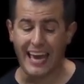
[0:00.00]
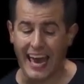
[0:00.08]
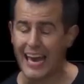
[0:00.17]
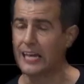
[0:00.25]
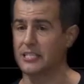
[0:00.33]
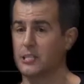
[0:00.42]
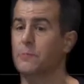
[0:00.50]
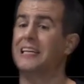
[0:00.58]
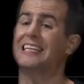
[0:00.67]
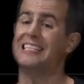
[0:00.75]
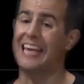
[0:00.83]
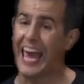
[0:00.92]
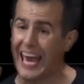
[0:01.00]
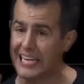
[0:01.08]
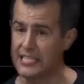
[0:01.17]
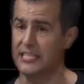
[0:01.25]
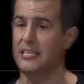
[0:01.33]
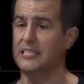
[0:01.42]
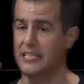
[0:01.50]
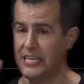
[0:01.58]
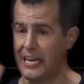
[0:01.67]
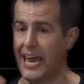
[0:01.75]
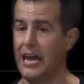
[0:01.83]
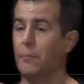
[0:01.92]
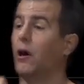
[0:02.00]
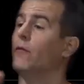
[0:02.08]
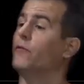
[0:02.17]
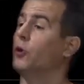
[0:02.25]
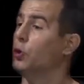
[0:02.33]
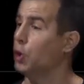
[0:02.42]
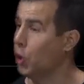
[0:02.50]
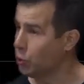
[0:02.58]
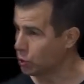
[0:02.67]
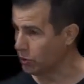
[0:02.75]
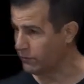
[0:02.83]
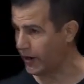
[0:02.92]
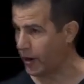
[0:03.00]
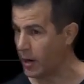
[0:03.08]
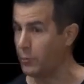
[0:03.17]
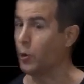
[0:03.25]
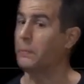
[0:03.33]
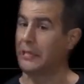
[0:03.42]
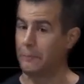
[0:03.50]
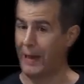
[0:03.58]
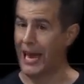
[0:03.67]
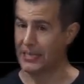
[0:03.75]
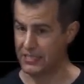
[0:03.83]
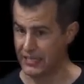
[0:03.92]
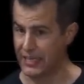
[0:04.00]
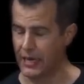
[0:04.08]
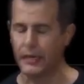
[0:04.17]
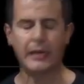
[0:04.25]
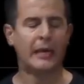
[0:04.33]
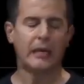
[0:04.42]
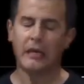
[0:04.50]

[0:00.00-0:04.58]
s because s is the name of the local variable being passed in,